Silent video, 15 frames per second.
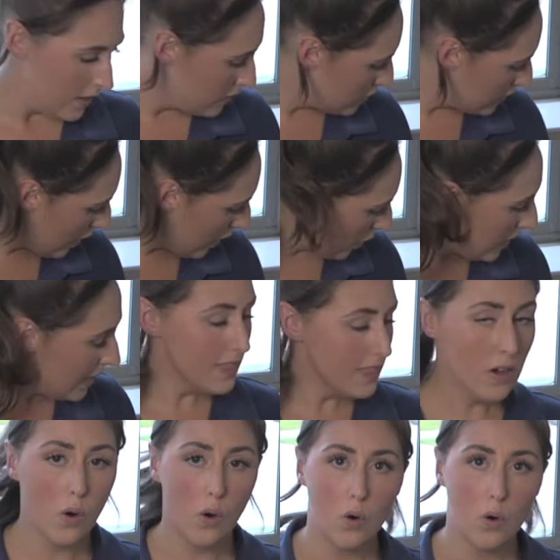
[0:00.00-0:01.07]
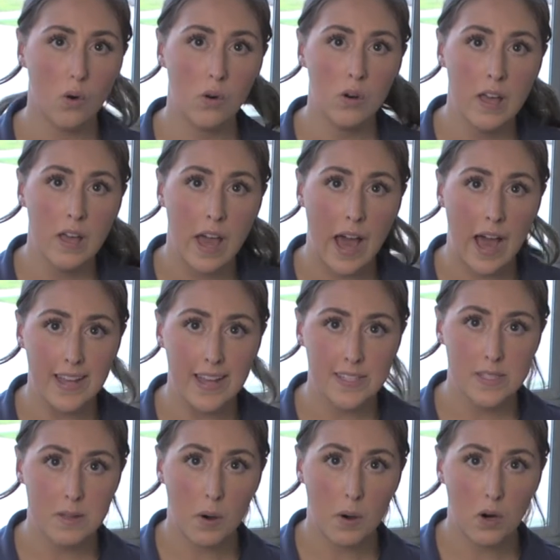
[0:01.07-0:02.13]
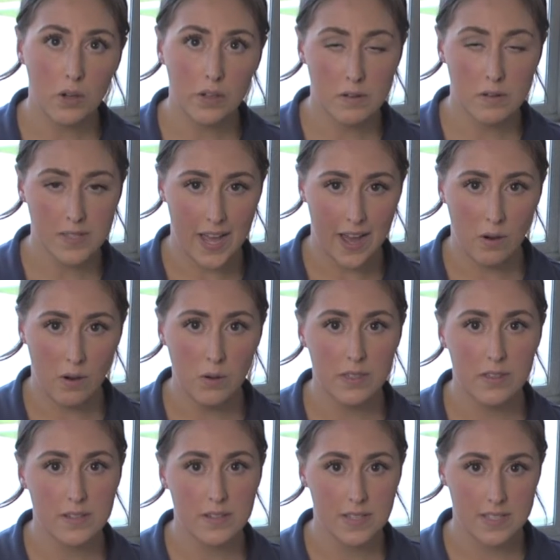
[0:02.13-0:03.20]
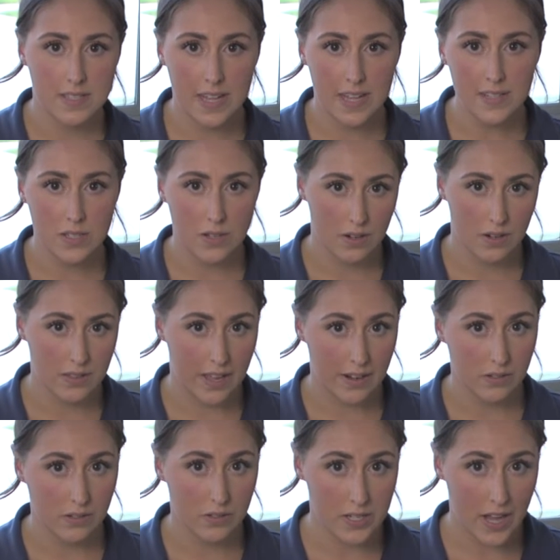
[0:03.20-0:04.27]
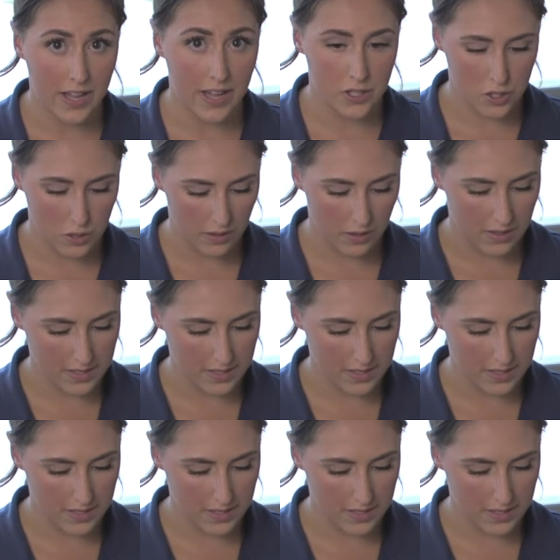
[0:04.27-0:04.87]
So in the hole, as the ball goes out, there's a sensor that it'll touch.